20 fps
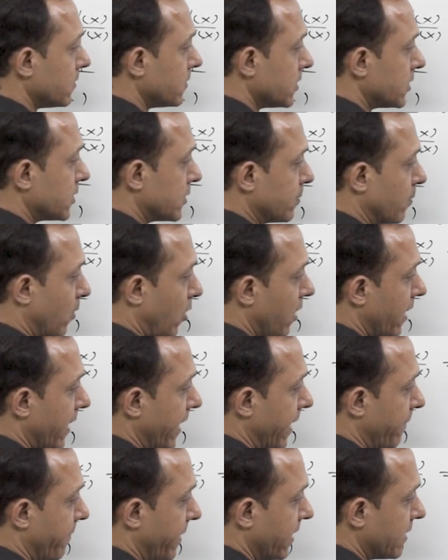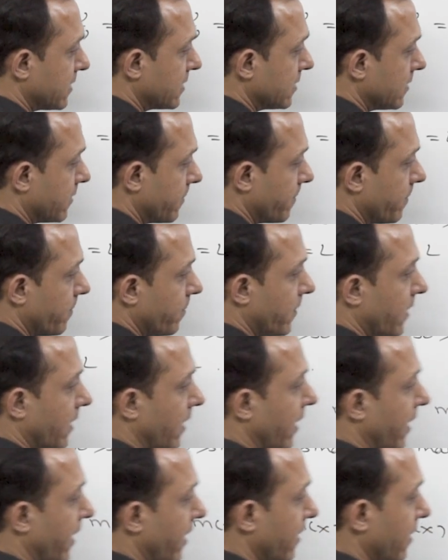small mx
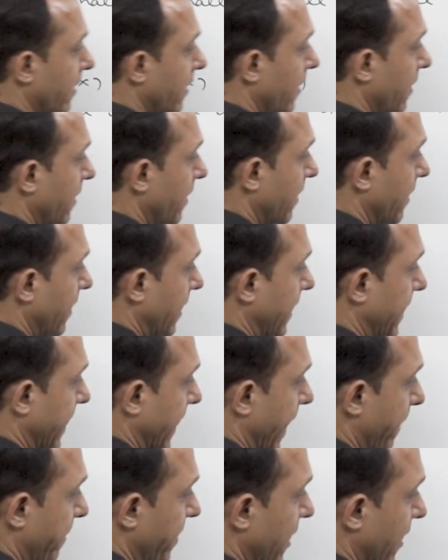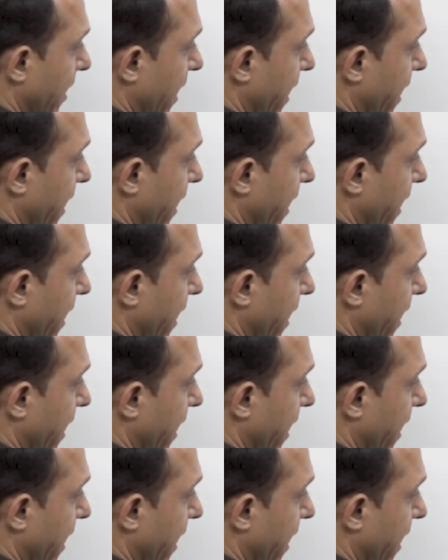and capital